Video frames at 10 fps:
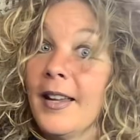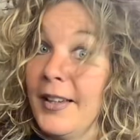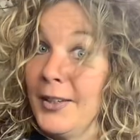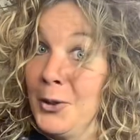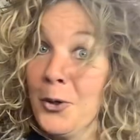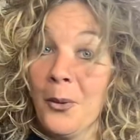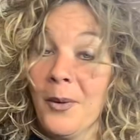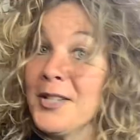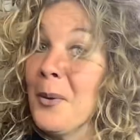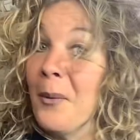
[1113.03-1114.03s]
You don't
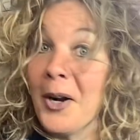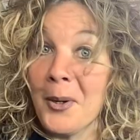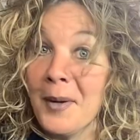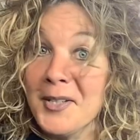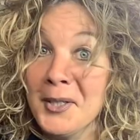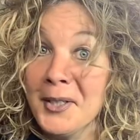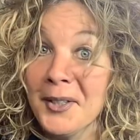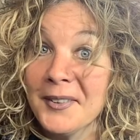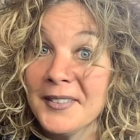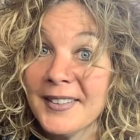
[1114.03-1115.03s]
want to walk away, do
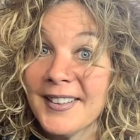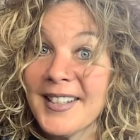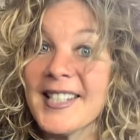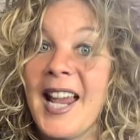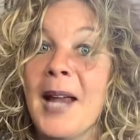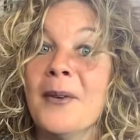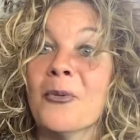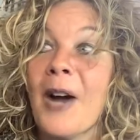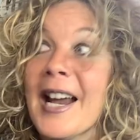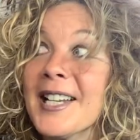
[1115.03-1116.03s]
you? Because a
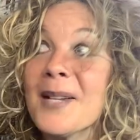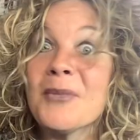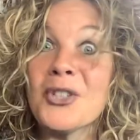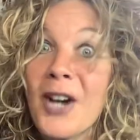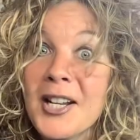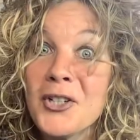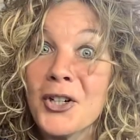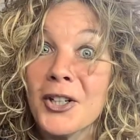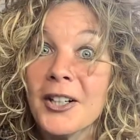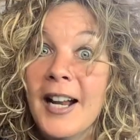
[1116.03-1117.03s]
random
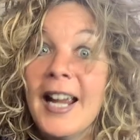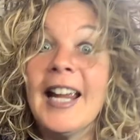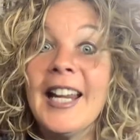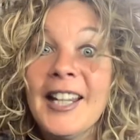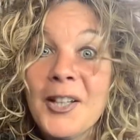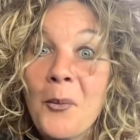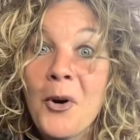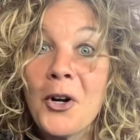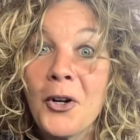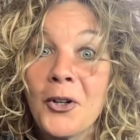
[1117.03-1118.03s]
stranger in the
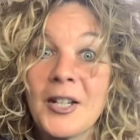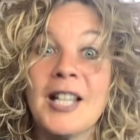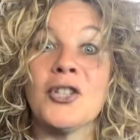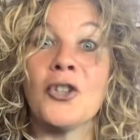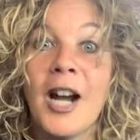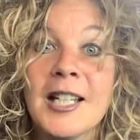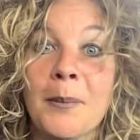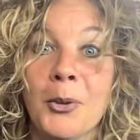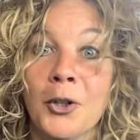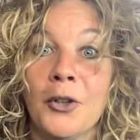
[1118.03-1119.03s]
world is trying to
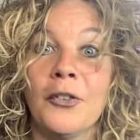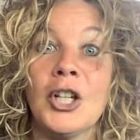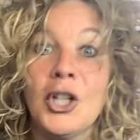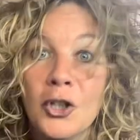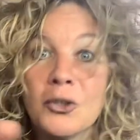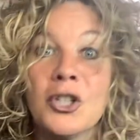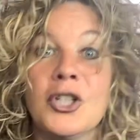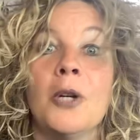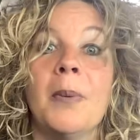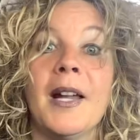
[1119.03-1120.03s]
prove you
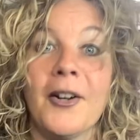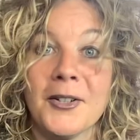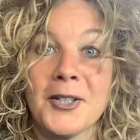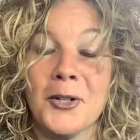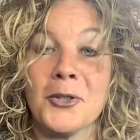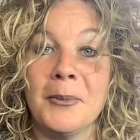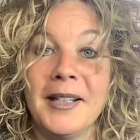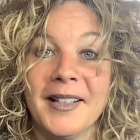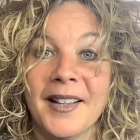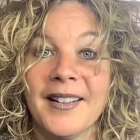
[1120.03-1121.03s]
stupid on social
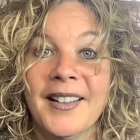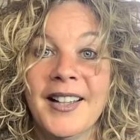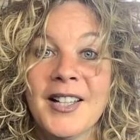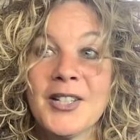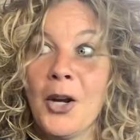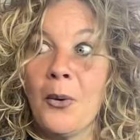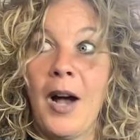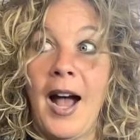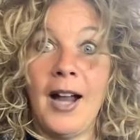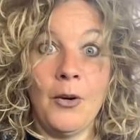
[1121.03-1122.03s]
media. So
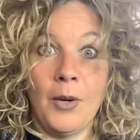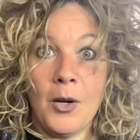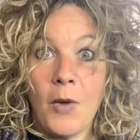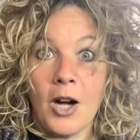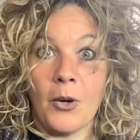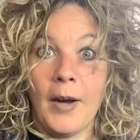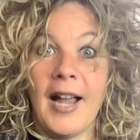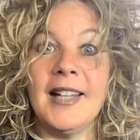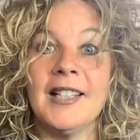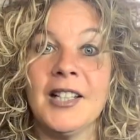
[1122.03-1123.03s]
I don't want to walk away.
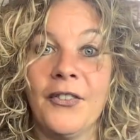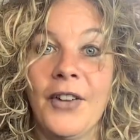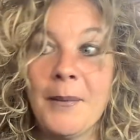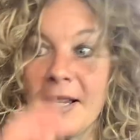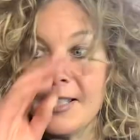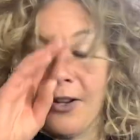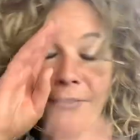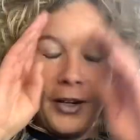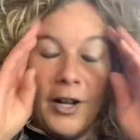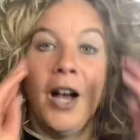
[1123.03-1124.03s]
I need to defend
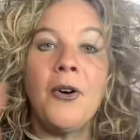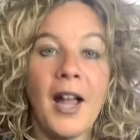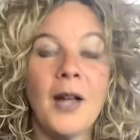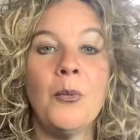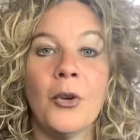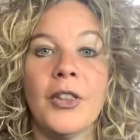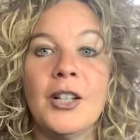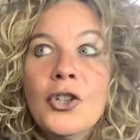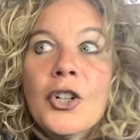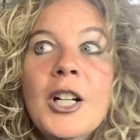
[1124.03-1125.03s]
myself. Okay, well
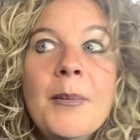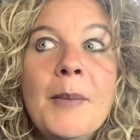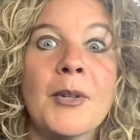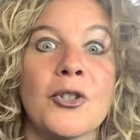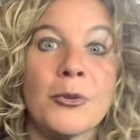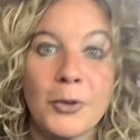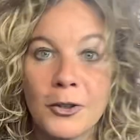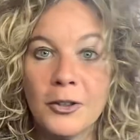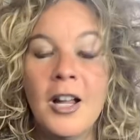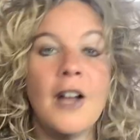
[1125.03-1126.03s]
then you're going to be
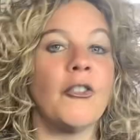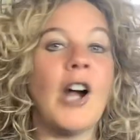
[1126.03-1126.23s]
miserable for